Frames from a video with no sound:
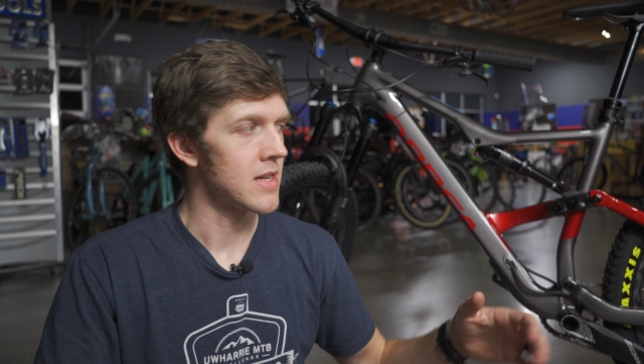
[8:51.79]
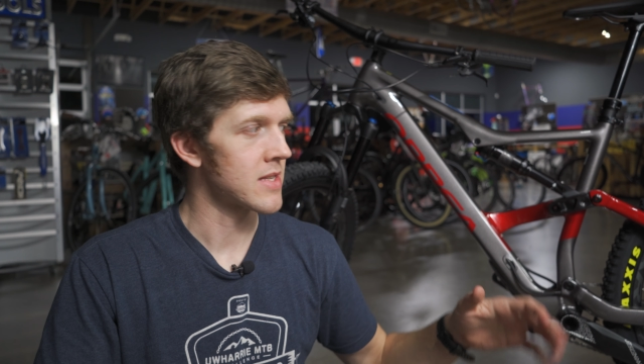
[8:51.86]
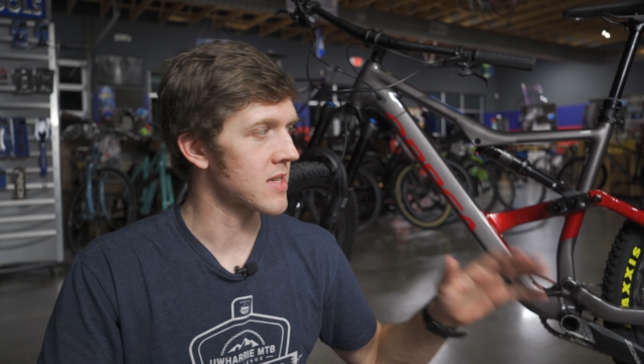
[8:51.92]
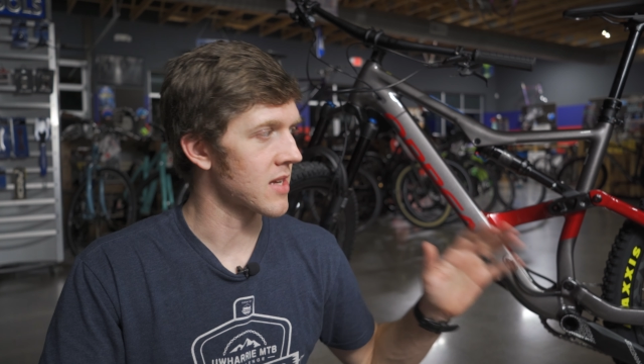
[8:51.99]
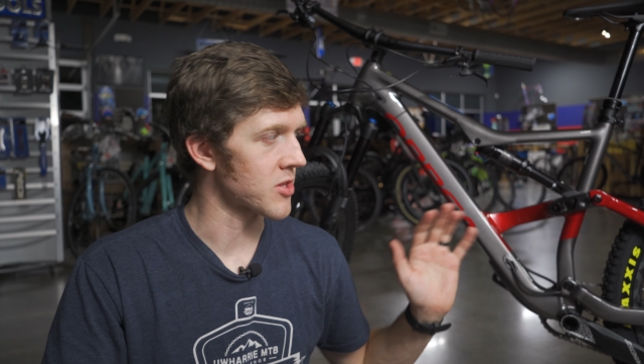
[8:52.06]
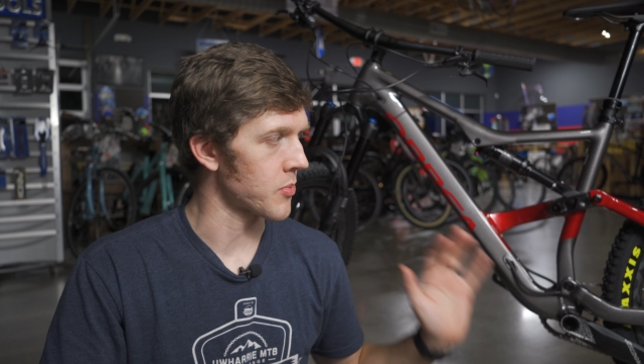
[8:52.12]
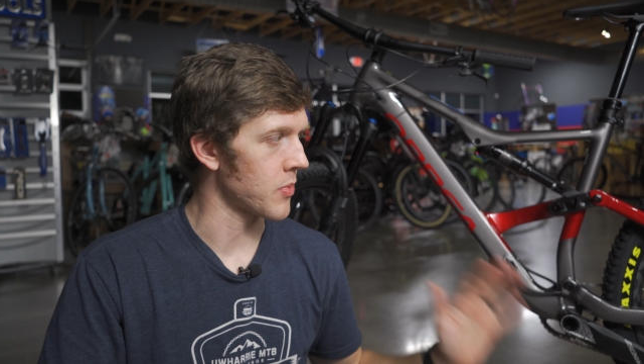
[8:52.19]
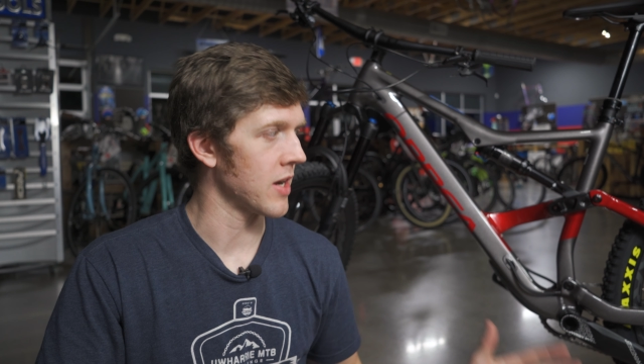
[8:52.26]
It's
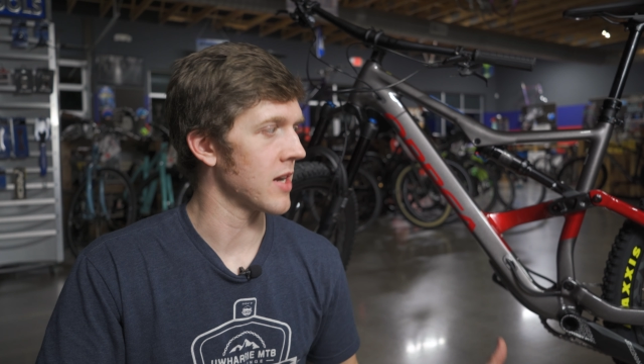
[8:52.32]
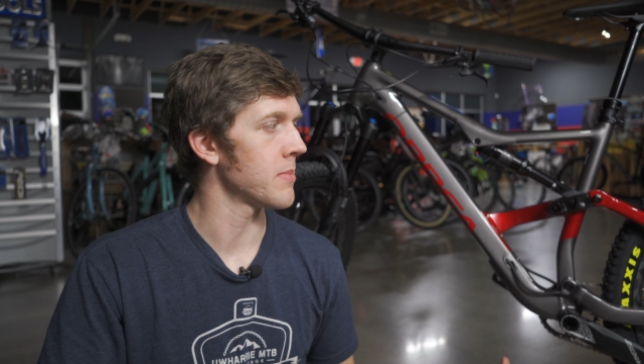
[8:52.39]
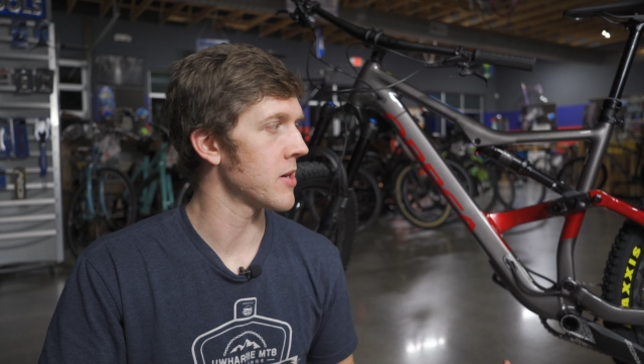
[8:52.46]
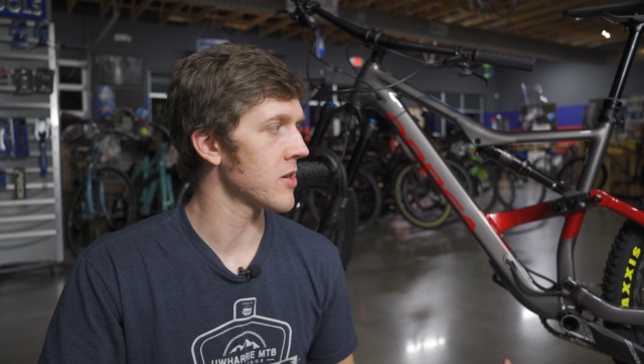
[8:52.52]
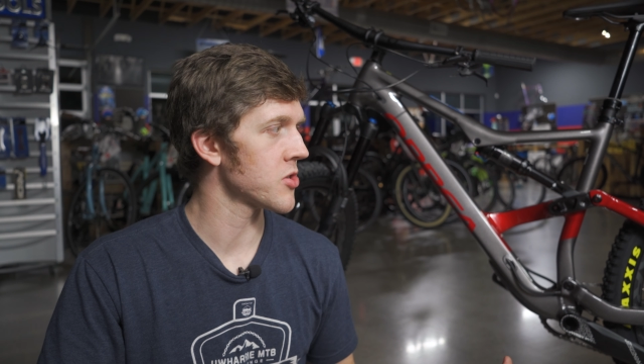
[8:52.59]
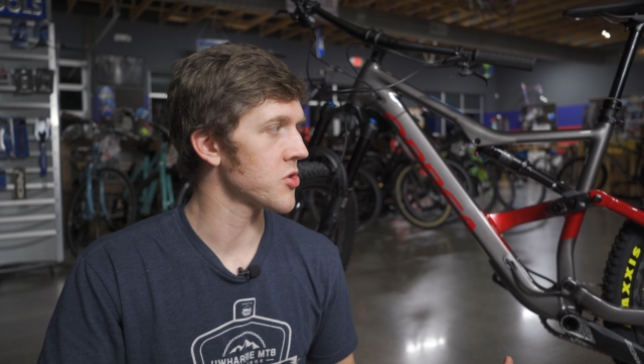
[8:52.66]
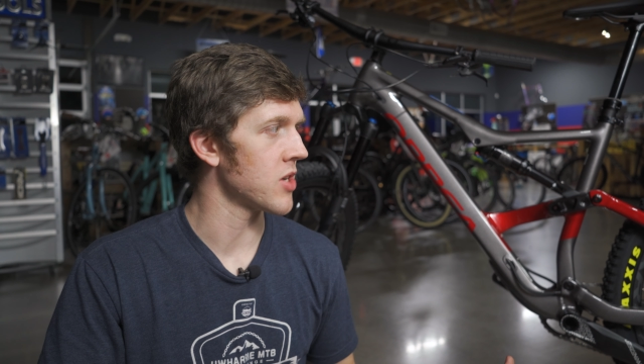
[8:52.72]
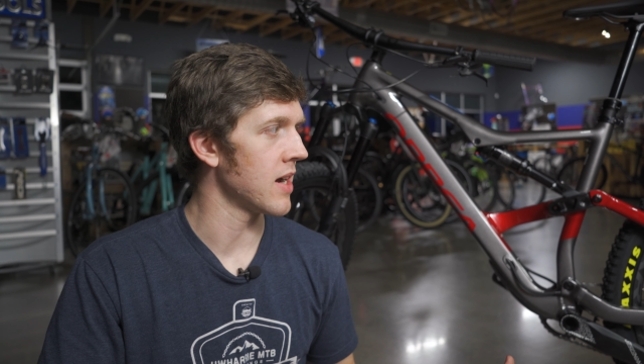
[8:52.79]
got the right
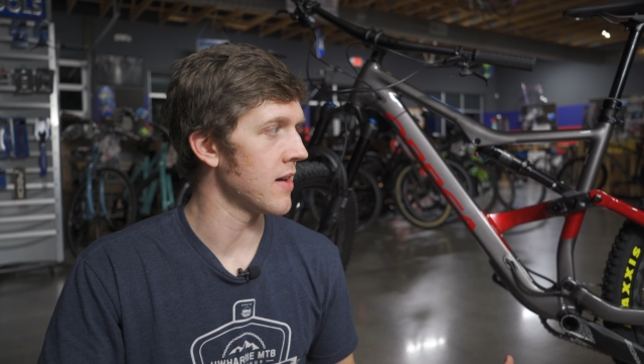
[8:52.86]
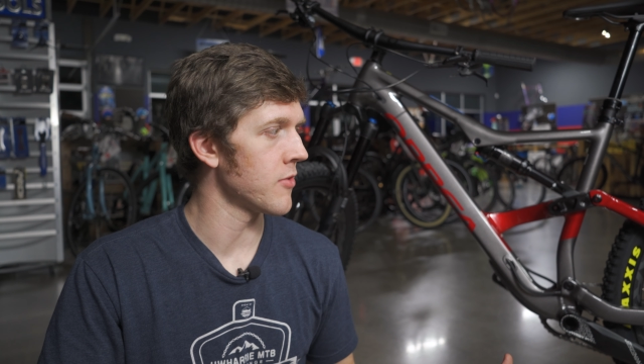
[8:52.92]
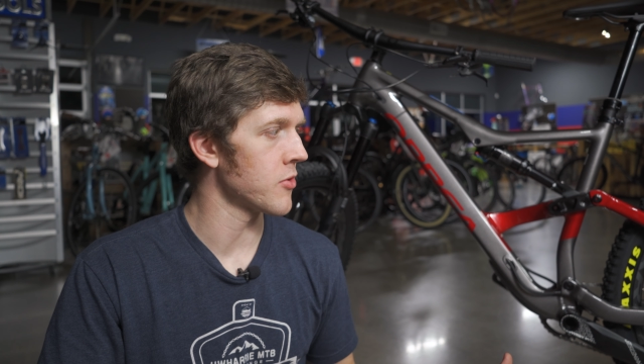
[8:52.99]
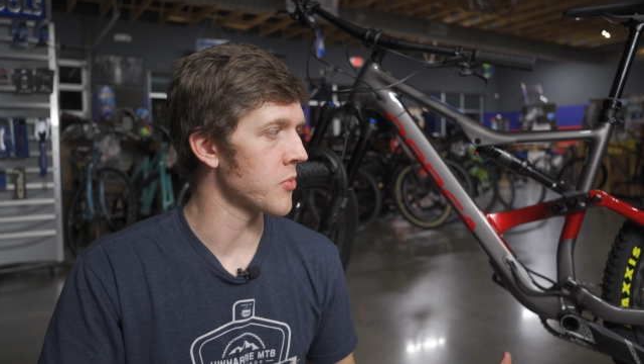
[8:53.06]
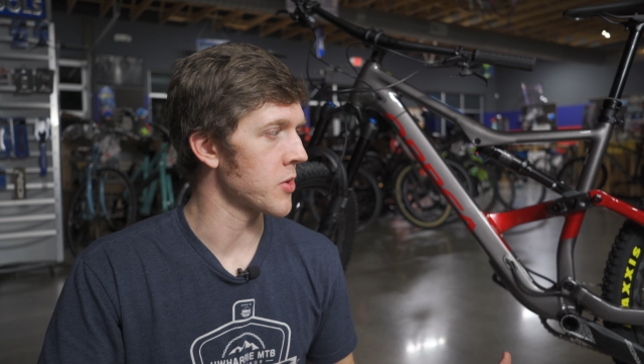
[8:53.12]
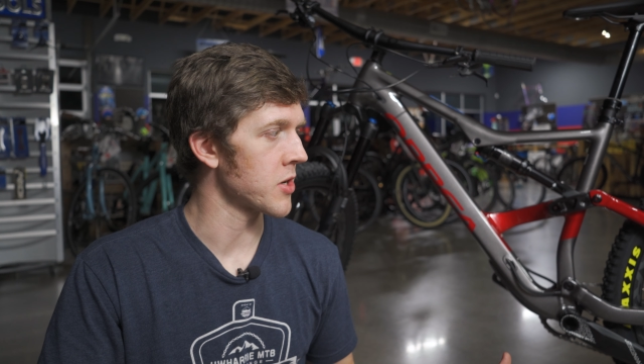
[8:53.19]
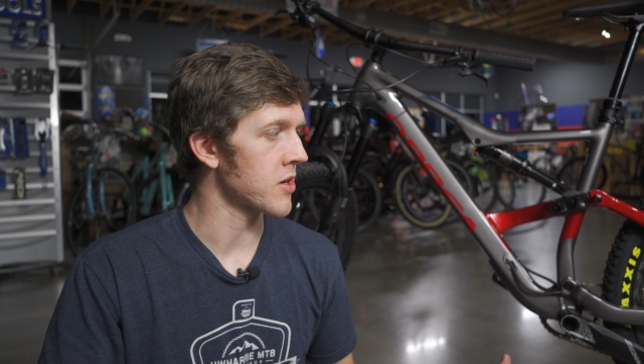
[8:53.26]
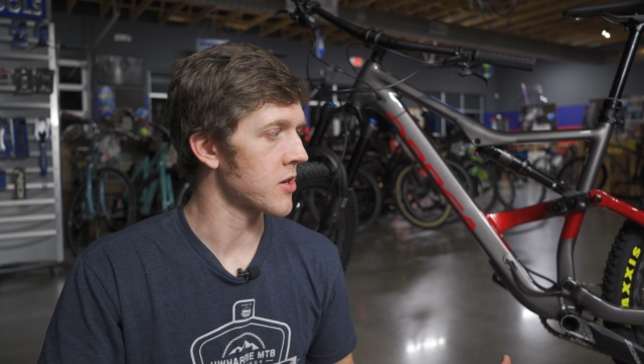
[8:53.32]
amount of
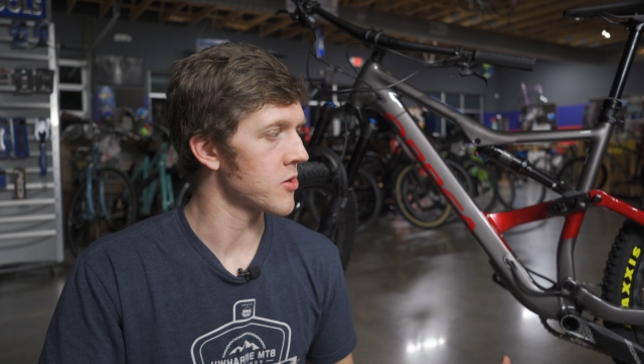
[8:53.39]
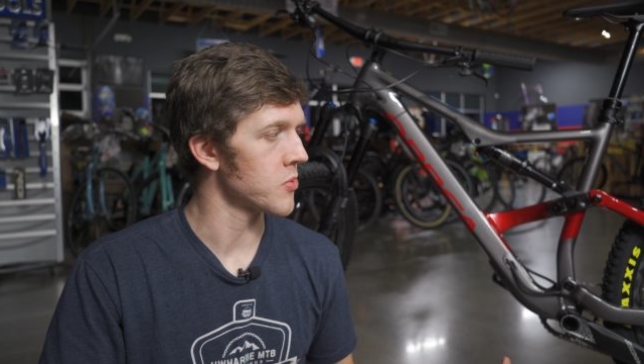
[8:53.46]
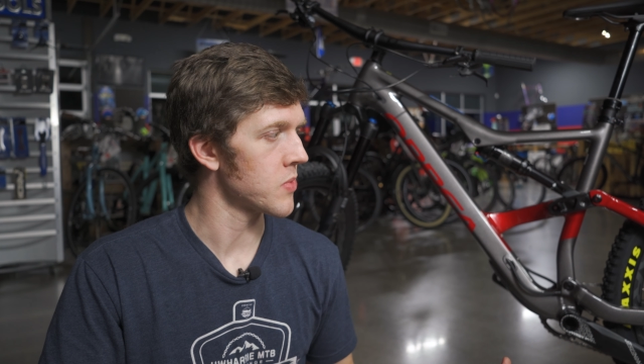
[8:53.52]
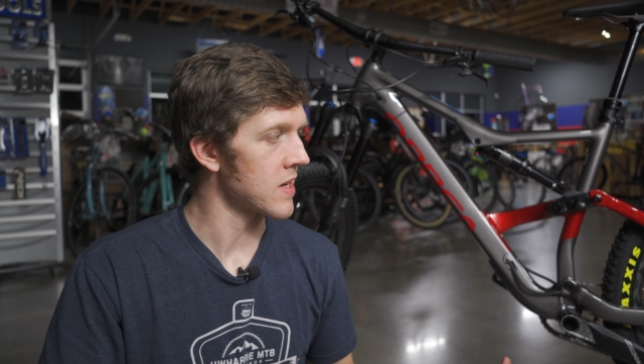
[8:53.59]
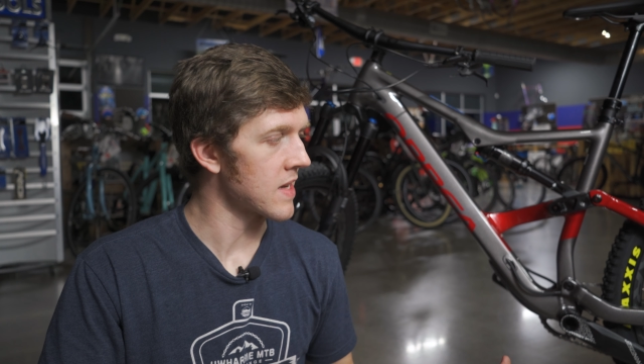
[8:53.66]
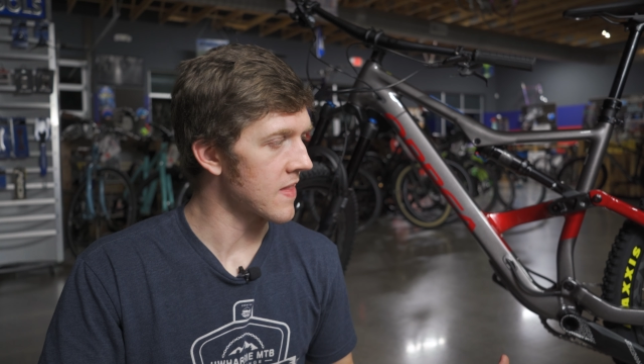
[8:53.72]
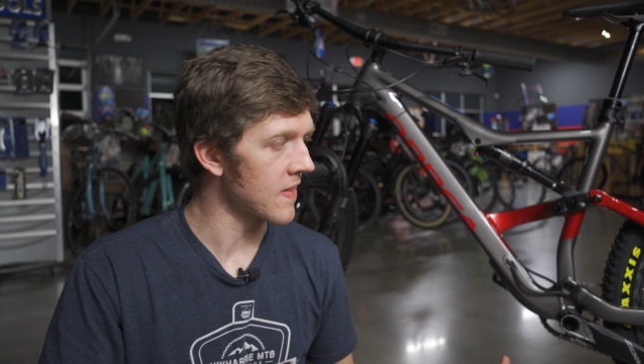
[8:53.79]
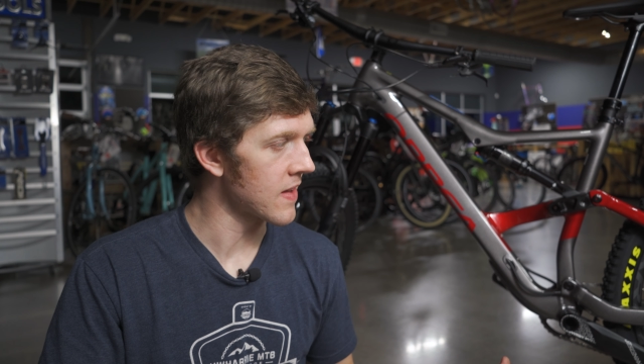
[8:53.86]
travel where you can do
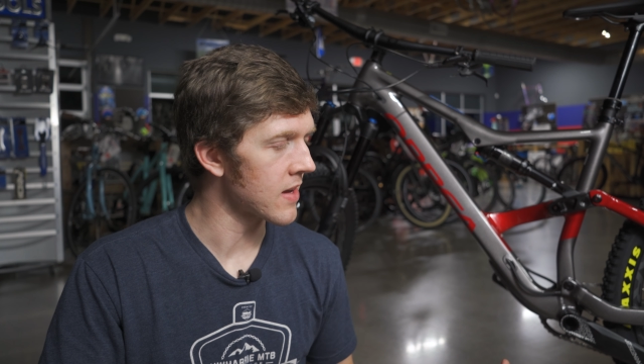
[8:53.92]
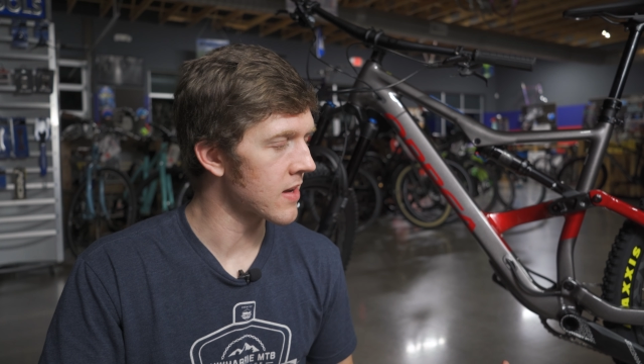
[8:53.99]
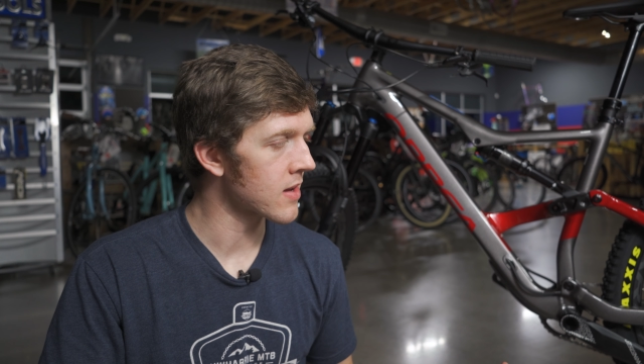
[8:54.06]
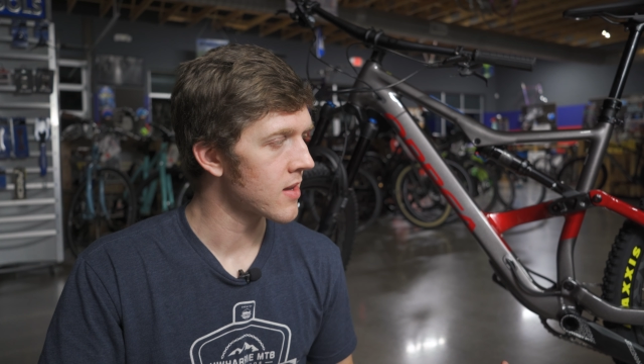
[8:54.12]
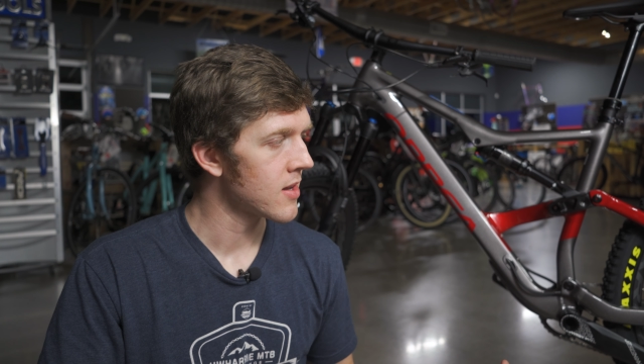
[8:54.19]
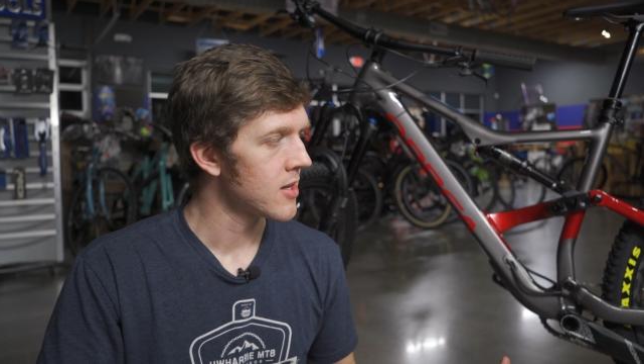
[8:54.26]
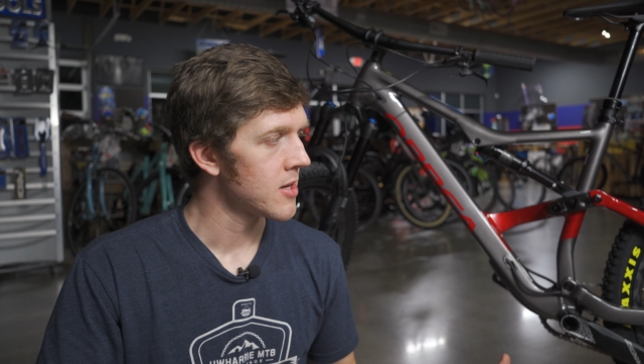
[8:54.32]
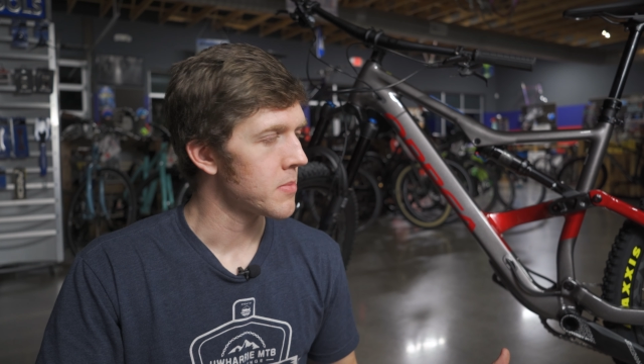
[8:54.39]
anything,